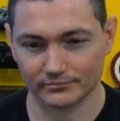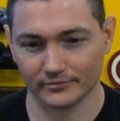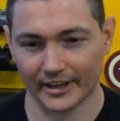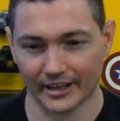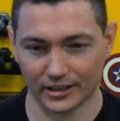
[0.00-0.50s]

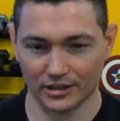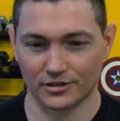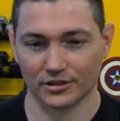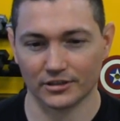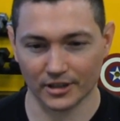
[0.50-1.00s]
It, it's,
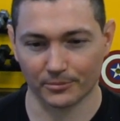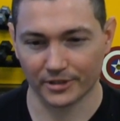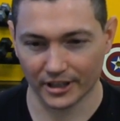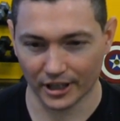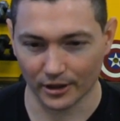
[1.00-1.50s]
it's up to
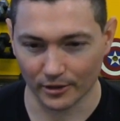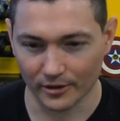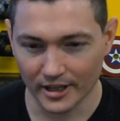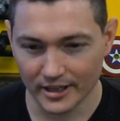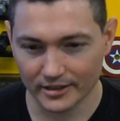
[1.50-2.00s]
you
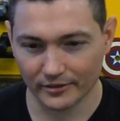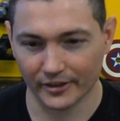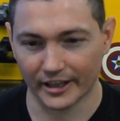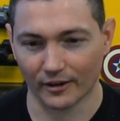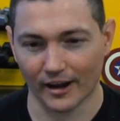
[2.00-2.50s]
to
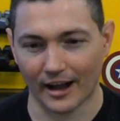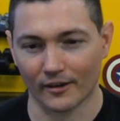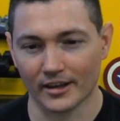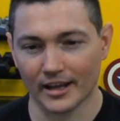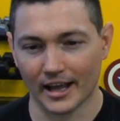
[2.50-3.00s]
figure
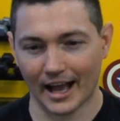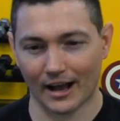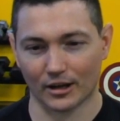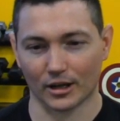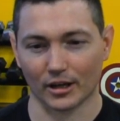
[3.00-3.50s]
out how
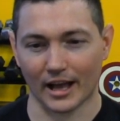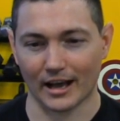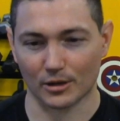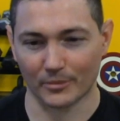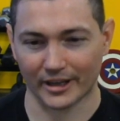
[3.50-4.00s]
to, how
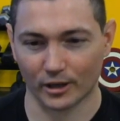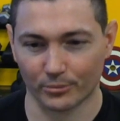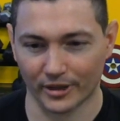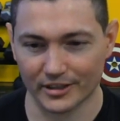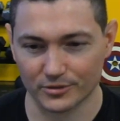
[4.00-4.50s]
to make your
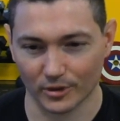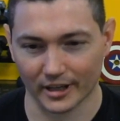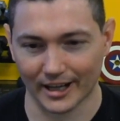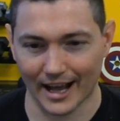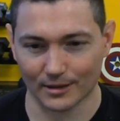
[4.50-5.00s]
piece work
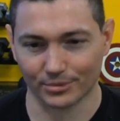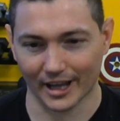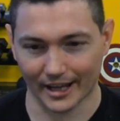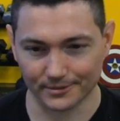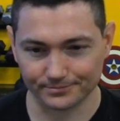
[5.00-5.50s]
and how to play it.